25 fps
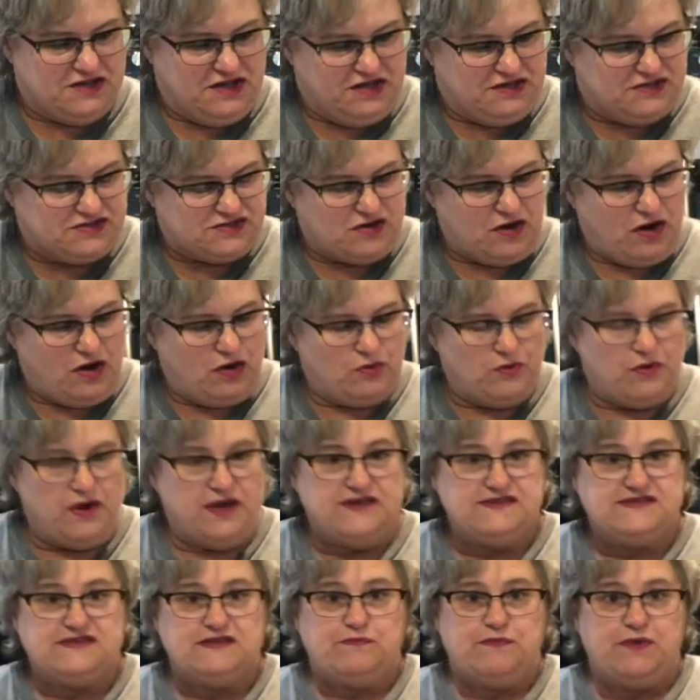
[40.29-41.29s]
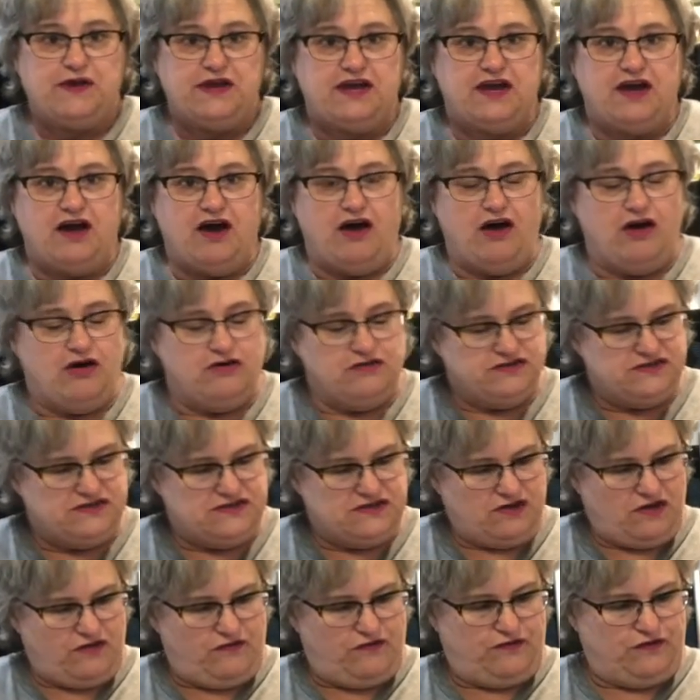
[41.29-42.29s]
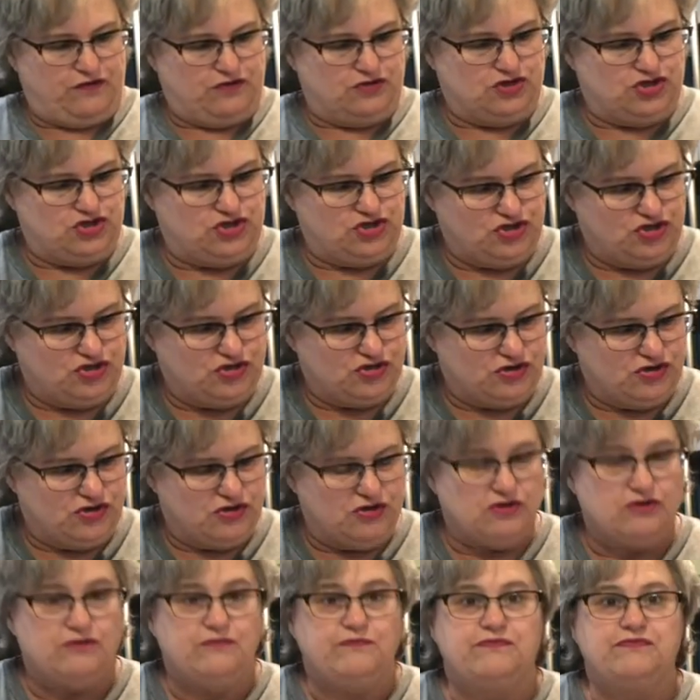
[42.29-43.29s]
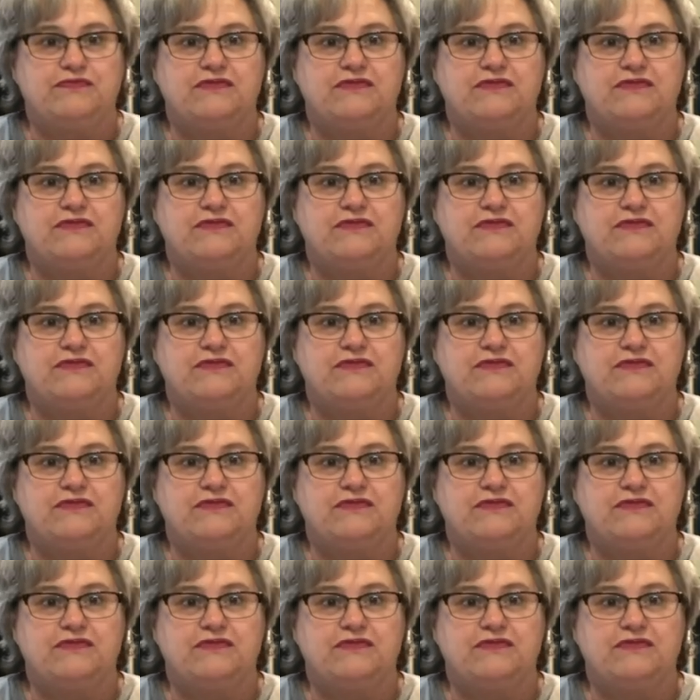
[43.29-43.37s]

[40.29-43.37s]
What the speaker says: So our recipe calls for sugar,